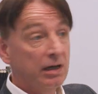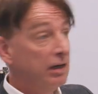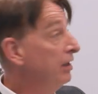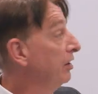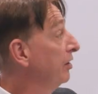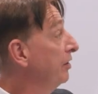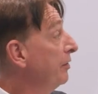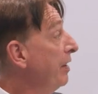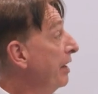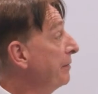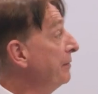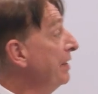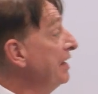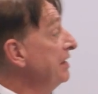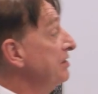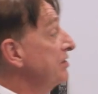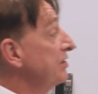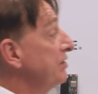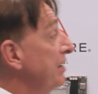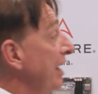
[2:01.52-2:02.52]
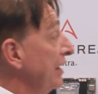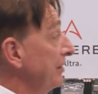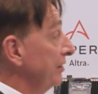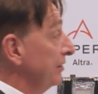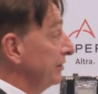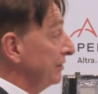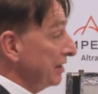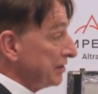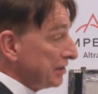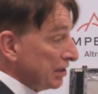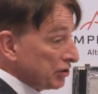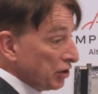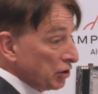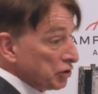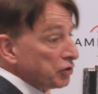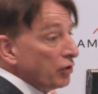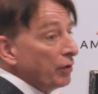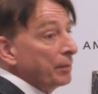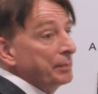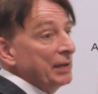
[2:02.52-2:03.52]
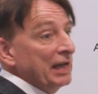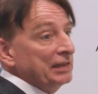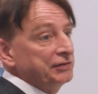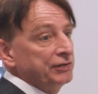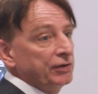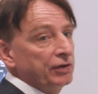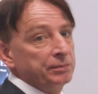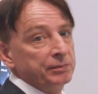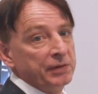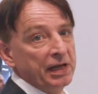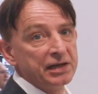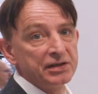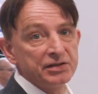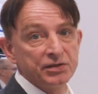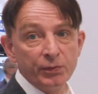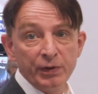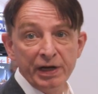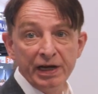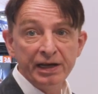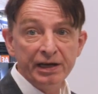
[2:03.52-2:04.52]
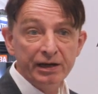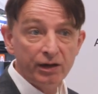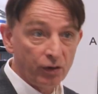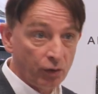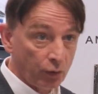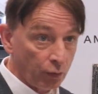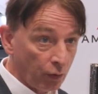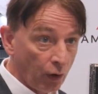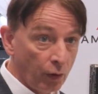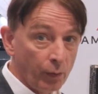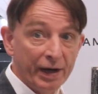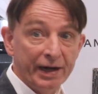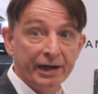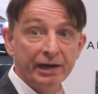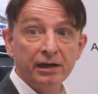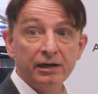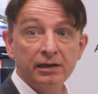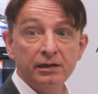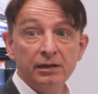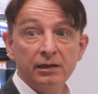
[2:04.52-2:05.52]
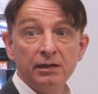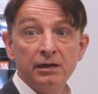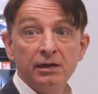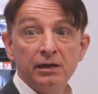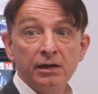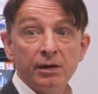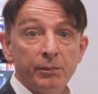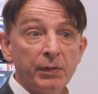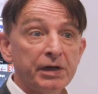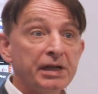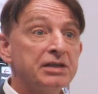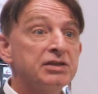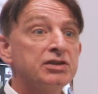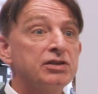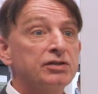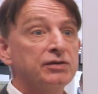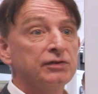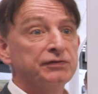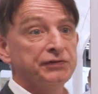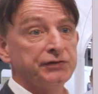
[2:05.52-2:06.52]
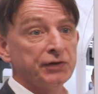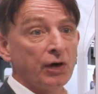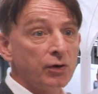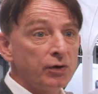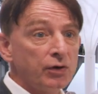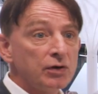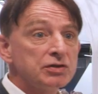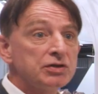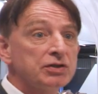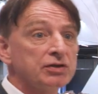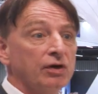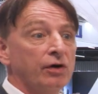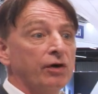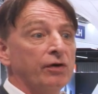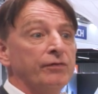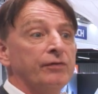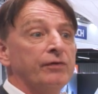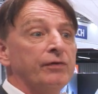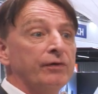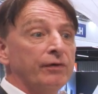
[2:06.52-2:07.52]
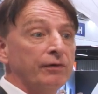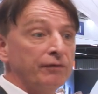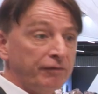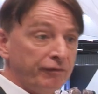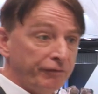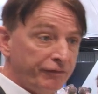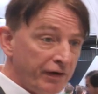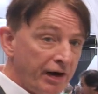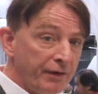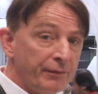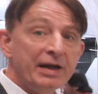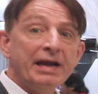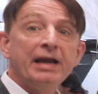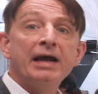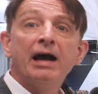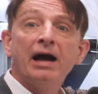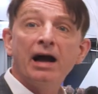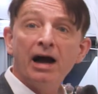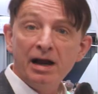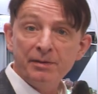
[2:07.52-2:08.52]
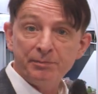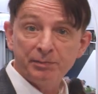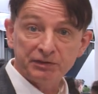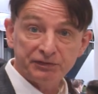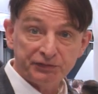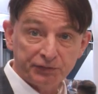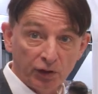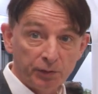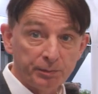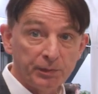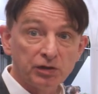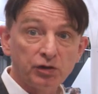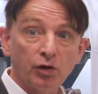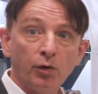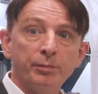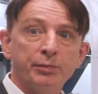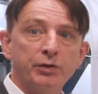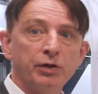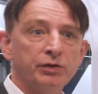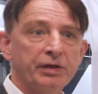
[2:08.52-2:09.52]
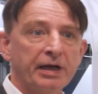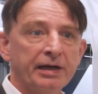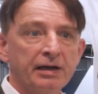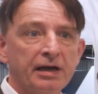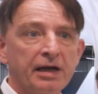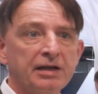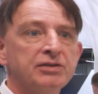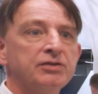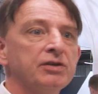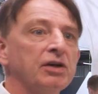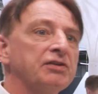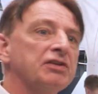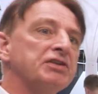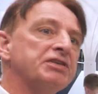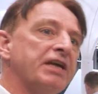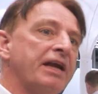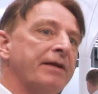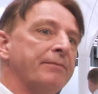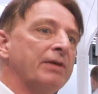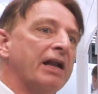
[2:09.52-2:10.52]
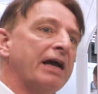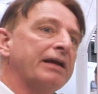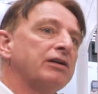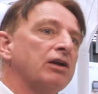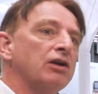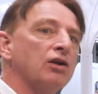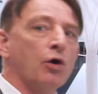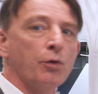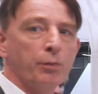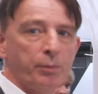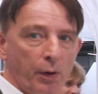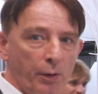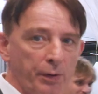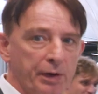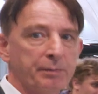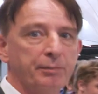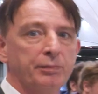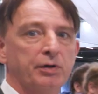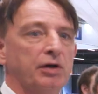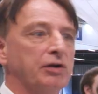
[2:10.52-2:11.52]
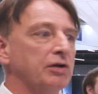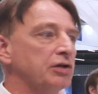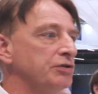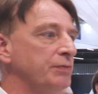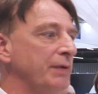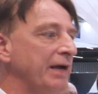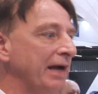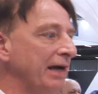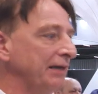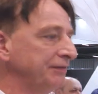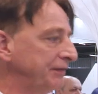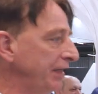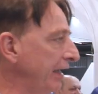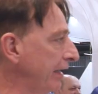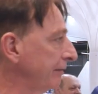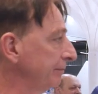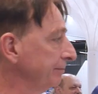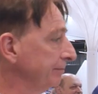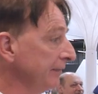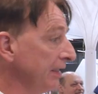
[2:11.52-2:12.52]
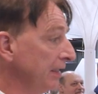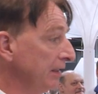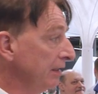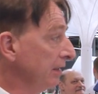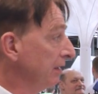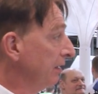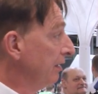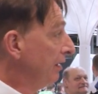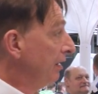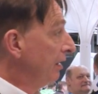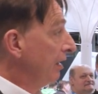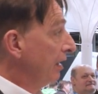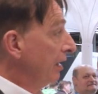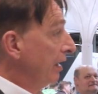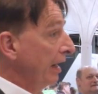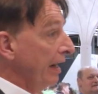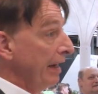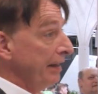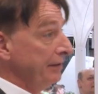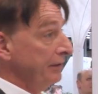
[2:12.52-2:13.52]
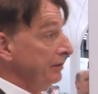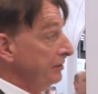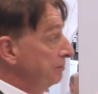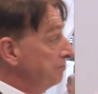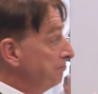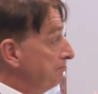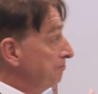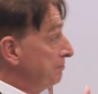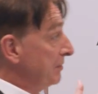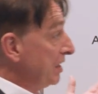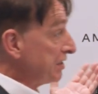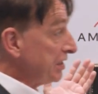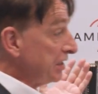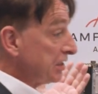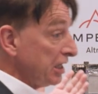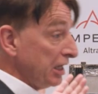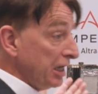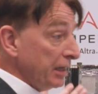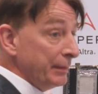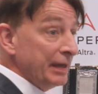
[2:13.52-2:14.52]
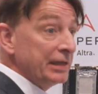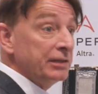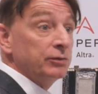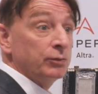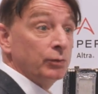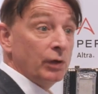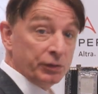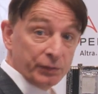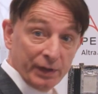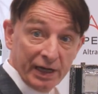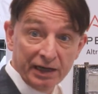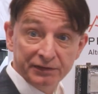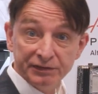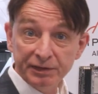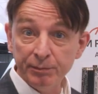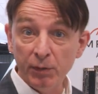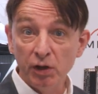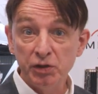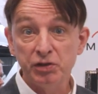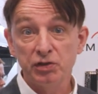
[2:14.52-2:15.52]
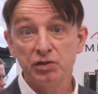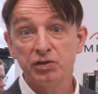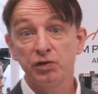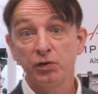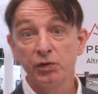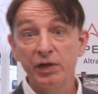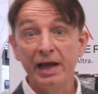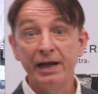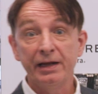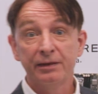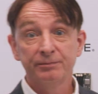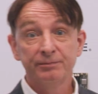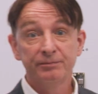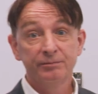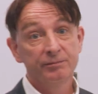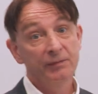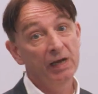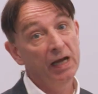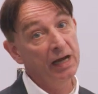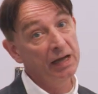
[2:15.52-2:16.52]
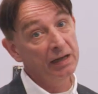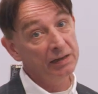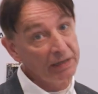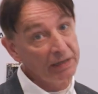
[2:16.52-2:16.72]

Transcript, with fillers: Uh, it means that this is also a platform that is really growing, but it's focused on very high performance computing. It's not the same like the low power products we have there. And this is a little bit what we have in modules today. I